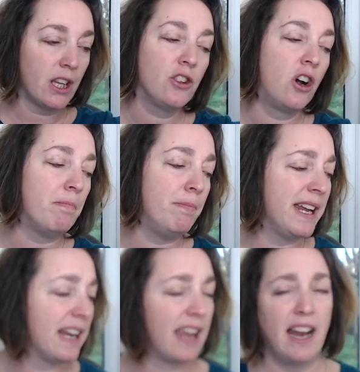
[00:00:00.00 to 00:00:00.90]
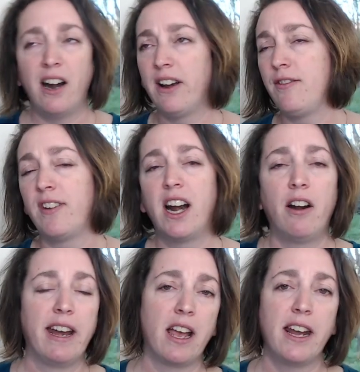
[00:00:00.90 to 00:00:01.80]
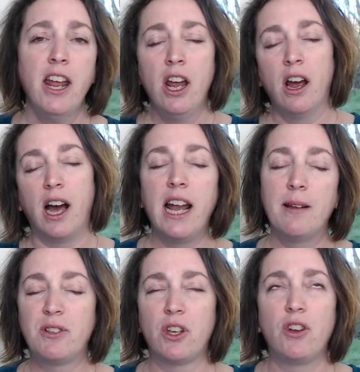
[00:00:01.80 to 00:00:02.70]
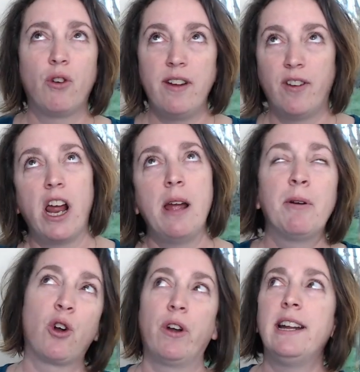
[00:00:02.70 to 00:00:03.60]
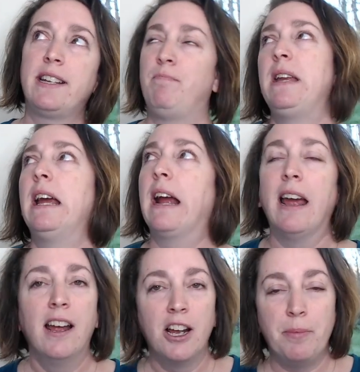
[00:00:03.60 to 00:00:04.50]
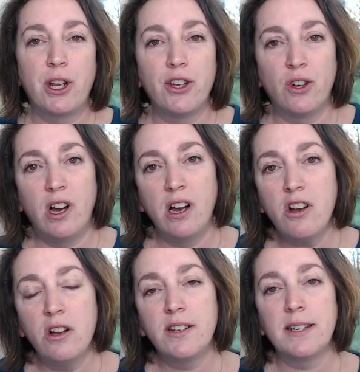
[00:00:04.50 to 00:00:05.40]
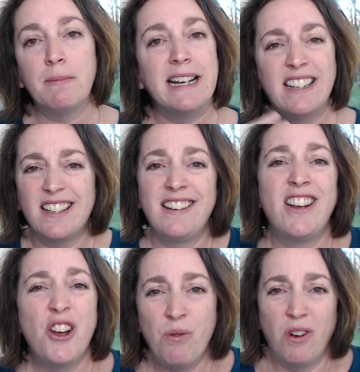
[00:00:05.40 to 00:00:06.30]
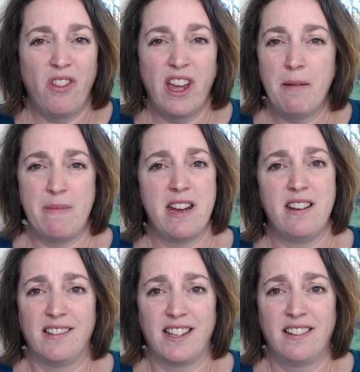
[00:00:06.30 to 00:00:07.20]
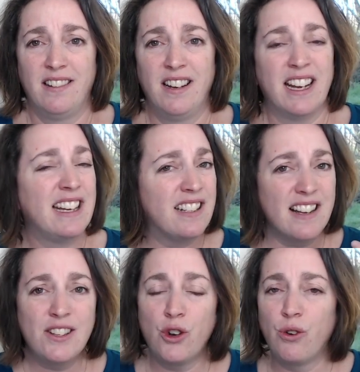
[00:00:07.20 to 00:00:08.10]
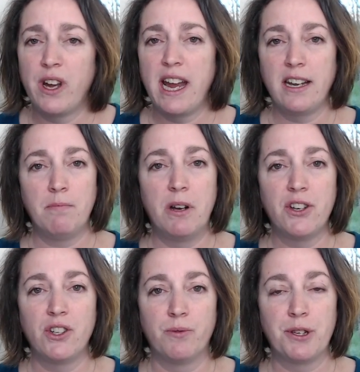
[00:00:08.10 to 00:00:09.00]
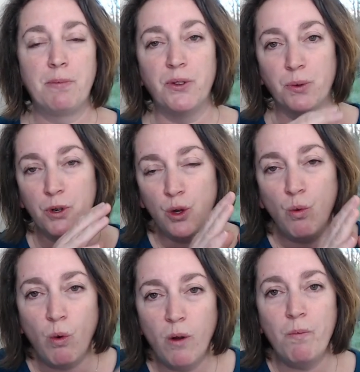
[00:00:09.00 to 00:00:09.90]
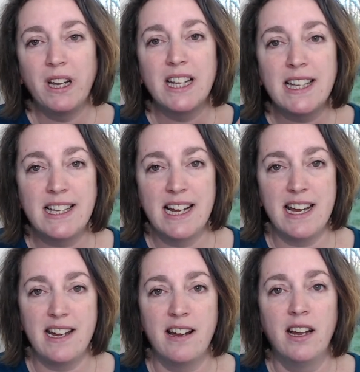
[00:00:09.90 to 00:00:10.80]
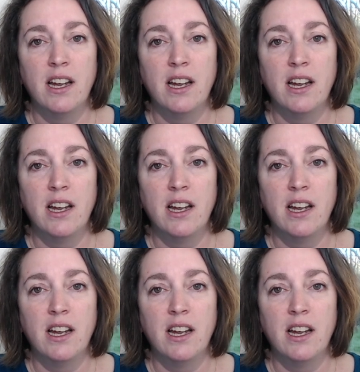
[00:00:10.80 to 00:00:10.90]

Not big, airy, fairy kind of, I am so grateful I'm a creative being, because your unconscious mind doesn't know what that means. It doesn't create an emotional response. What you want with the C